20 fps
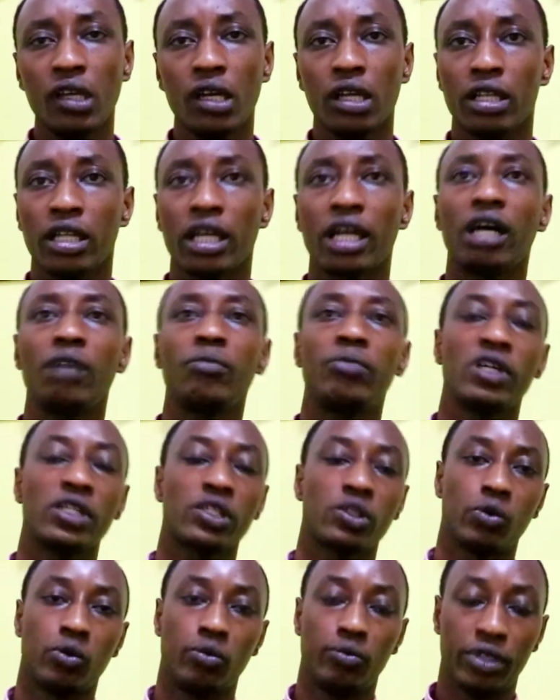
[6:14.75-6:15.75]
the campus
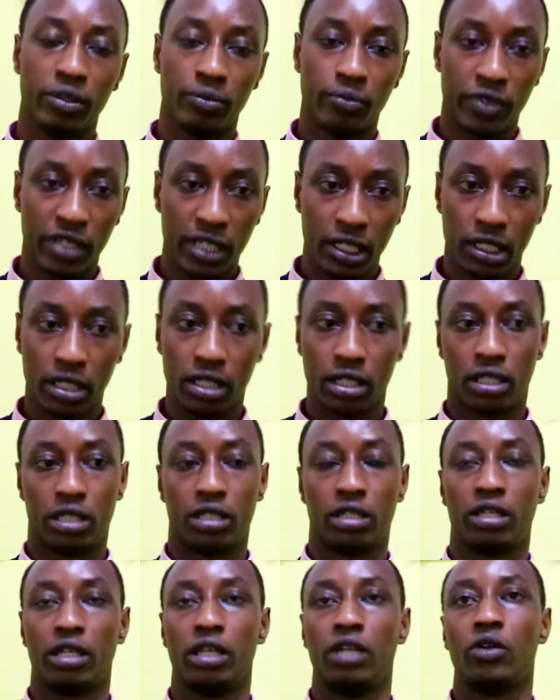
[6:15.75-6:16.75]
will be bringing
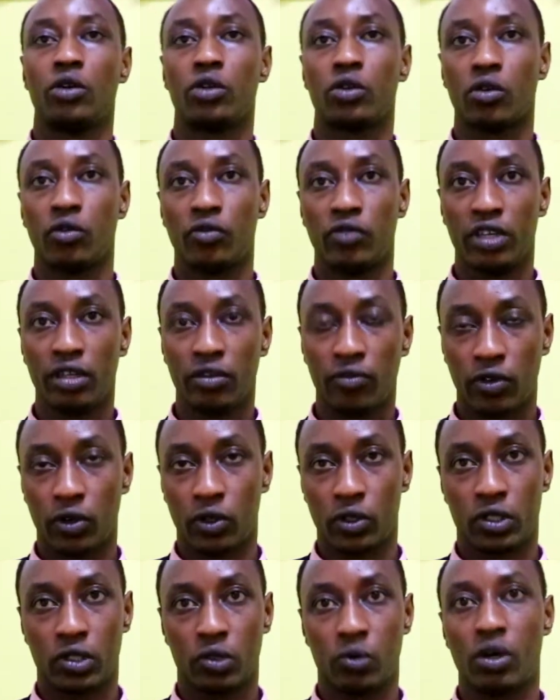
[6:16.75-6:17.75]
a lot of
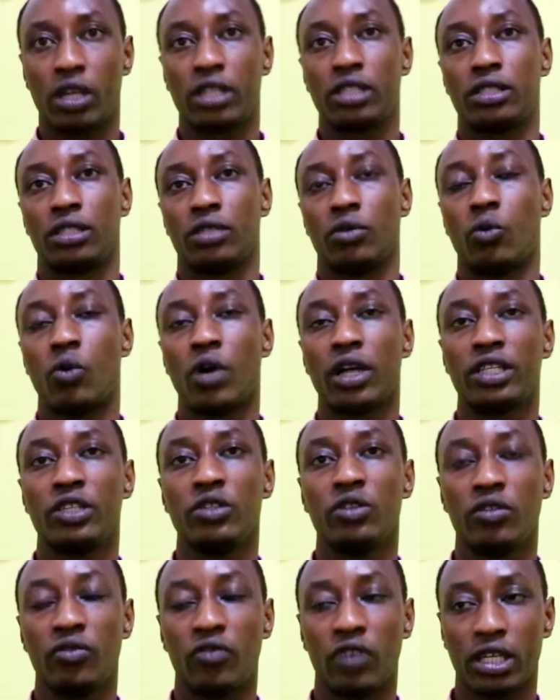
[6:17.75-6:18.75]
infos what what
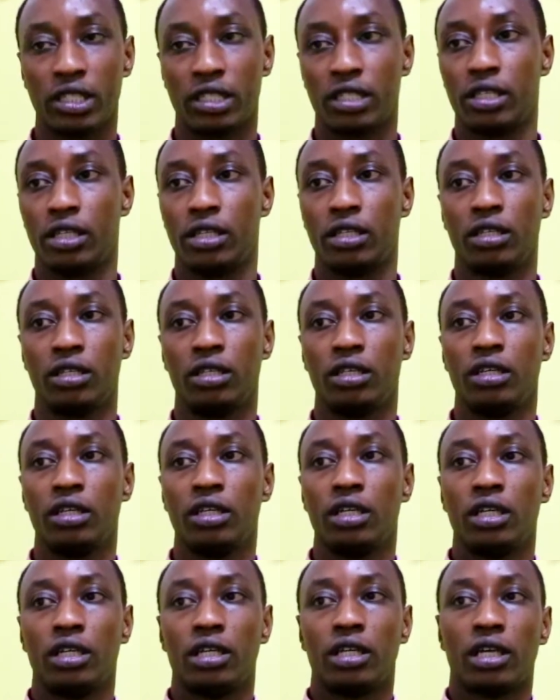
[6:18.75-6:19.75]
university
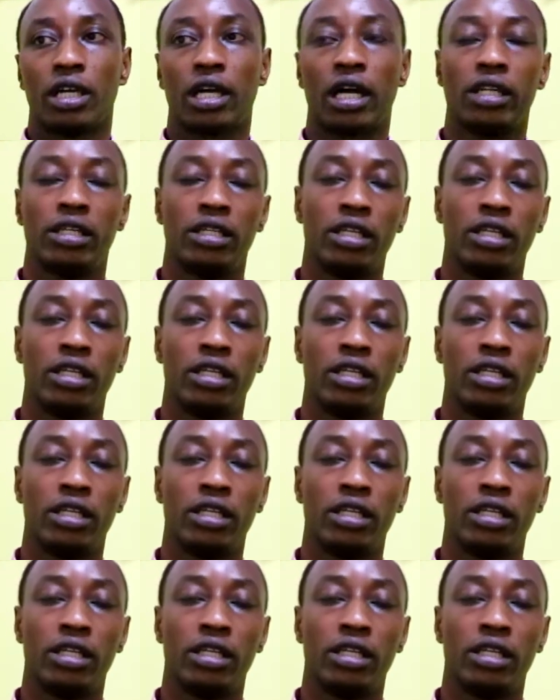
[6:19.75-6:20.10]
can